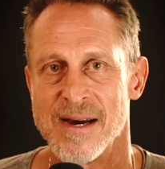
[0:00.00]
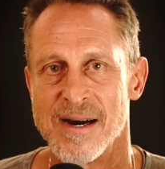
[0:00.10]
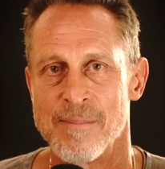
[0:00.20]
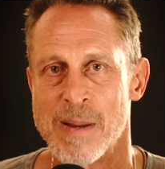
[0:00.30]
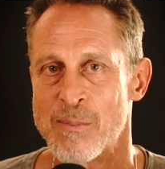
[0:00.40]

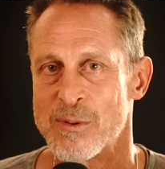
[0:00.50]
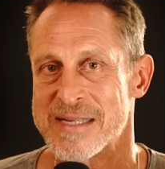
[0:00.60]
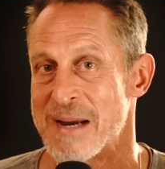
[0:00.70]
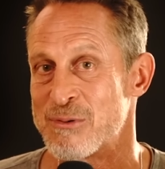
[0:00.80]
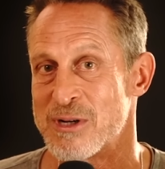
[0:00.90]
Uh, people
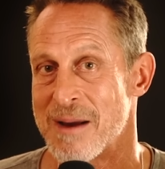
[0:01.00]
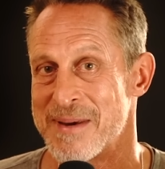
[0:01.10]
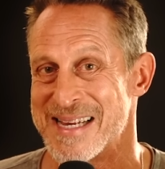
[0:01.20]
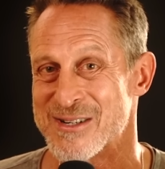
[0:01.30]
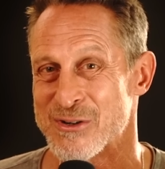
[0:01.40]
with type 2
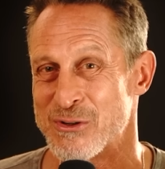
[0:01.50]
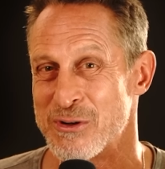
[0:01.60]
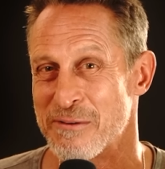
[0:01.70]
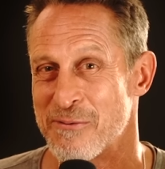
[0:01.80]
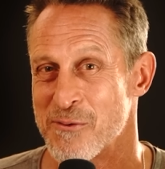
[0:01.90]
diabetes are
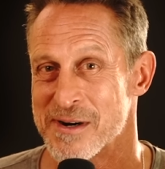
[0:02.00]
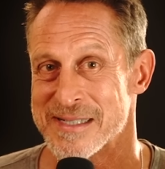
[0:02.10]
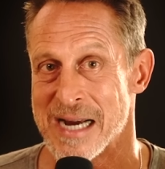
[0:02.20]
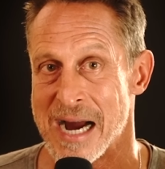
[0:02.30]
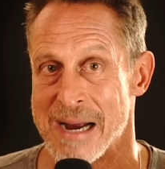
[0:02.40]
two to
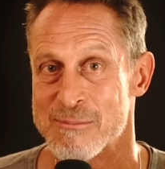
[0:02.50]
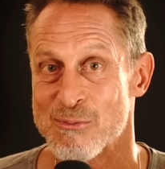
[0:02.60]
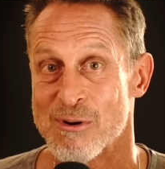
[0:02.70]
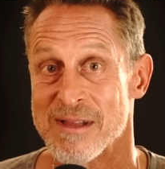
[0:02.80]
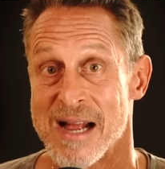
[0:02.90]
four times
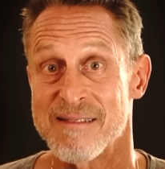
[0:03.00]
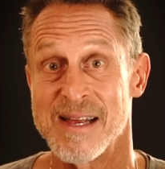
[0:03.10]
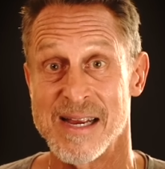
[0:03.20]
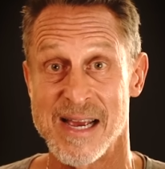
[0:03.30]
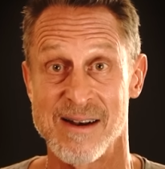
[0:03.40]
more
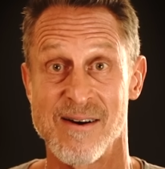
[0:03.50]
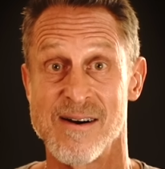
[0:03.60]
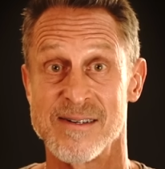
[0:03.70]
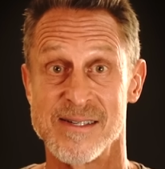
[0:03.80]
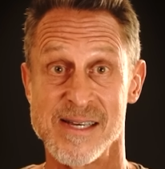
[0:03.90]
likely to get
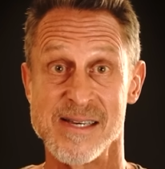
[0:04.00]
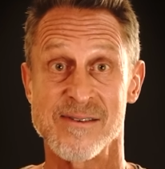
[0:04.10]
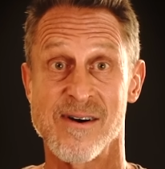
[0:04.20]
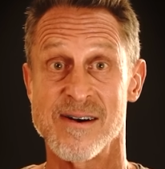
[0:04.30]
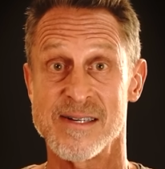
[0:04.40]
heart
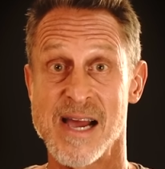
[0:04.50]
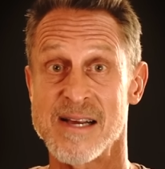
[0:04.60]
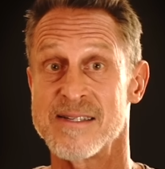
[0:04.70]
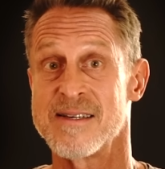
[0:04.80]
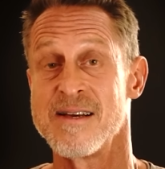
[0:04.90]
disease or heart
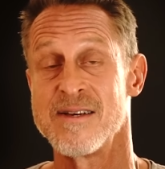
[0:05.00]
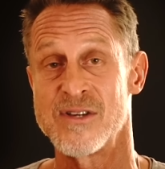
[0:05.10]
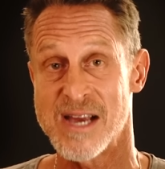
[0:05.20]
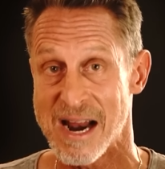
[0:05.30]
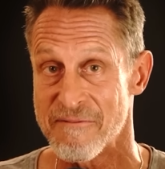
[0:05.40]
attacks.
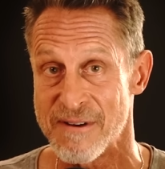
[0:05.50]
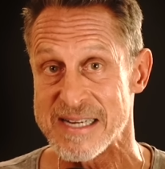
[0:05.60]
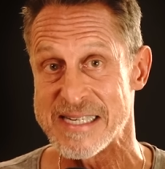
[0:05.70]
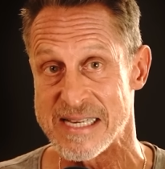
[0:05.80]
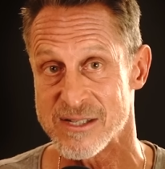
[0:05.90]
So you got to
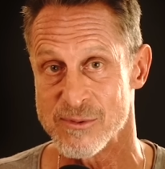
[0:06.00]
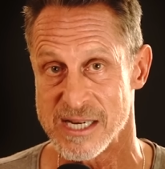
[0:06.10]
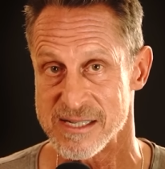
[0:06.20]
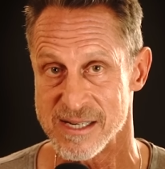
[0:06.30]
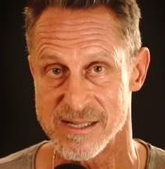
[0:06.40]
fix the insulin
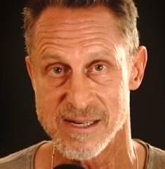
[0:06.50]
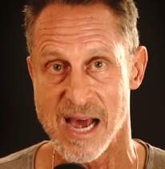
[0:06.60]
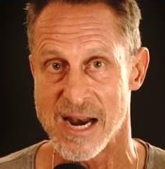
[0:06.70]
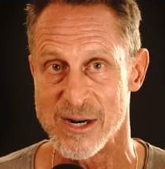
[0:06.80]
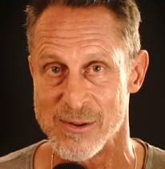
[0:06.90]
resistance. And
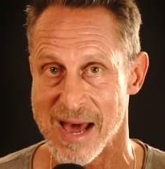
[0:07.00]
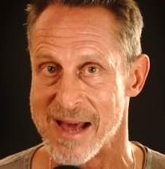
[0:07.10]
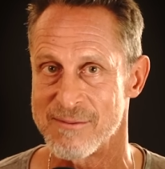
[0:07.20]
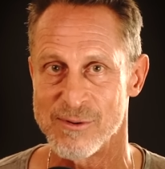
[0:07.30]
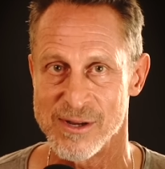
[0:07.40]
how do you do
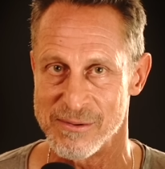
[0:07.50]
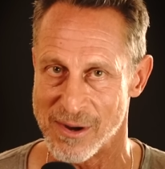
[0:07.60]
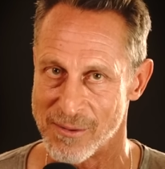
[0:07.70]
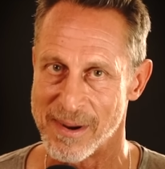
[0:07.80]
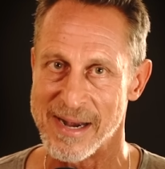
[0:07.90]
that? Well, you
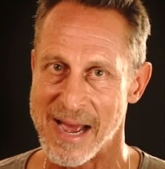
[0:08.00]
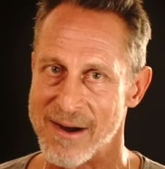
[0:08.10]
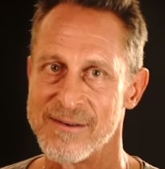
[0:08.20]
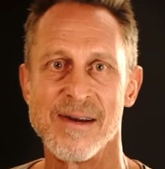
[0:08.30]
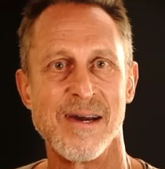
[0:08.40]
know by
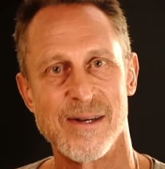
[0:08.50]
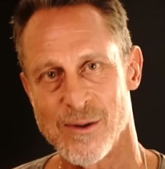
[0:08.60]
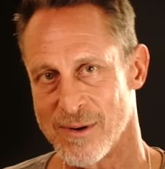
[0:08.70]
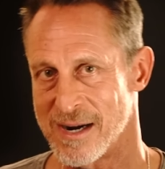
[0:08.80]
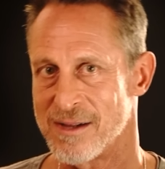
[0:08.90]
now,
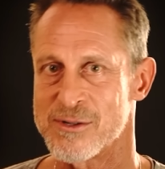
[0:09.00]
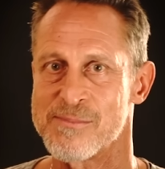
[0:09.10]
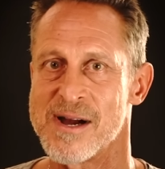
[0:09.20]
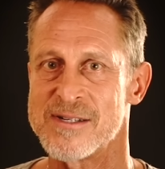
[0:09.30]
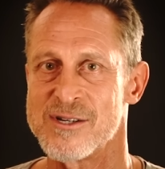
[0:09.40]
don't eat
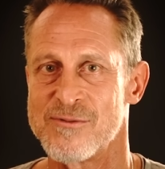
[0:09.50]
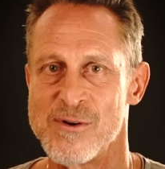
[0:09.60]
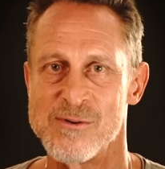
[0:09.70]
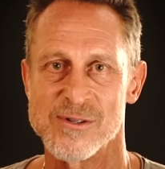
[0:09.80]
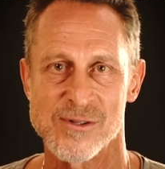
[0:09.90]
ultra processed
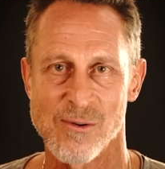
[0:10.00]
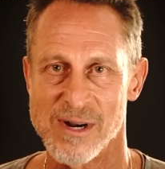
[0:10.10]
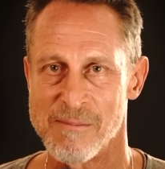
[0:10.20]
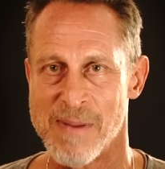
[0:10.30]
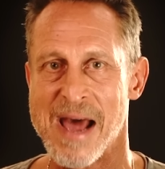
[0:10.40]
foods,
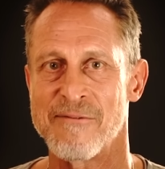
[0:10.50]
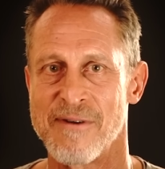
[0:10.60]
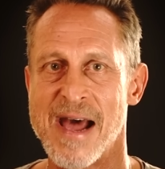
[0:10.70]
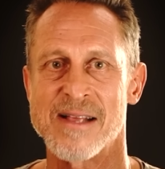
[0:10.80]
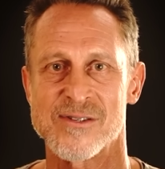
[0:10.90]
don't eat bad
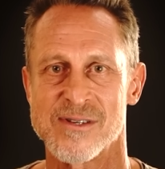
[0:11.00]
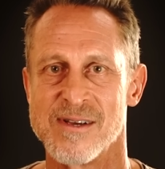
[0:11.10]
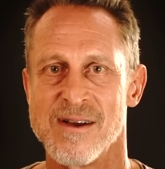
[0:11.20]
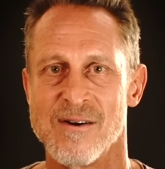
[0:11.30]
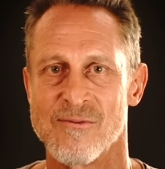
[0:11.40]
fats,
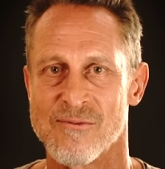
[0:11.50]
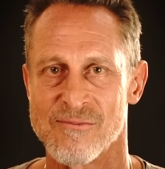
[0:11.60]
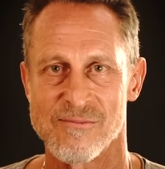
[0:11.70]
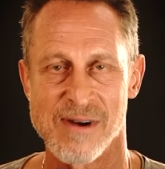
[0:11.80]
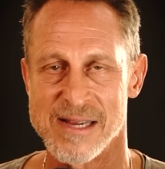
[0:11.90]

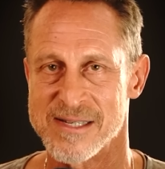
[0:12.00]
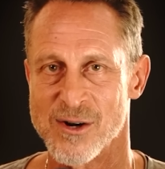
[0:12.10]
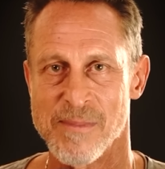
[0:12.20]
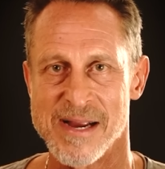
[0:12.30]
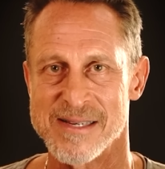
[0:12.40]

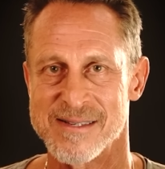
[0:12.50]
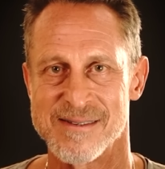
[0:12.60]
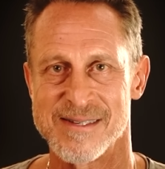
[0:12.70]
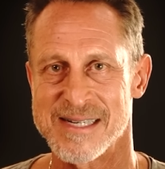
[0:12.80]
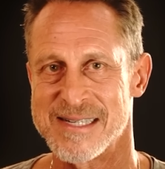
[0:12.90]
rancid omega
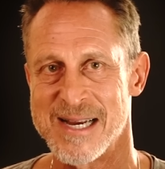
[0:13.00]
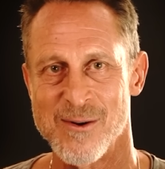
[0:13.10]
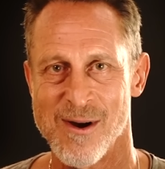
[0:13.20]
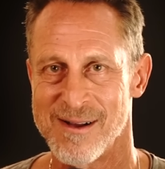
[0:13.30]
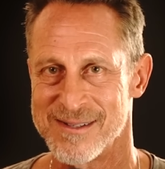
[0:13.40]
6
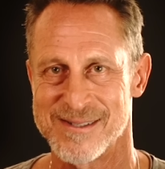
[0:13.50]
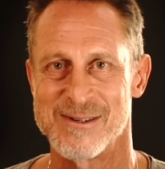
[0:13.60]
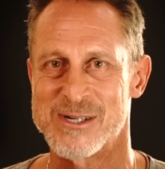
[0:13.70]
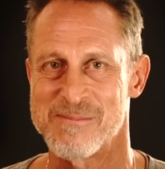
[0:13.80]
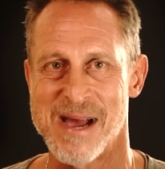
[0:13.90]
seed oils,
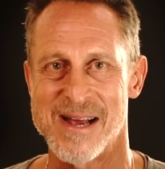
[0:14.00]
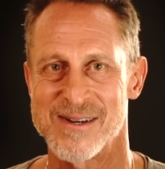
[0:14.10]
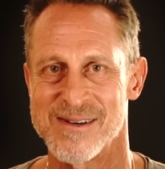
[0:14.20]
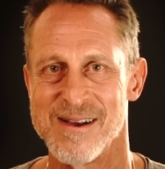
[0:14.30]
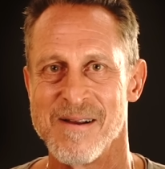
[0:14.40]
which are bad.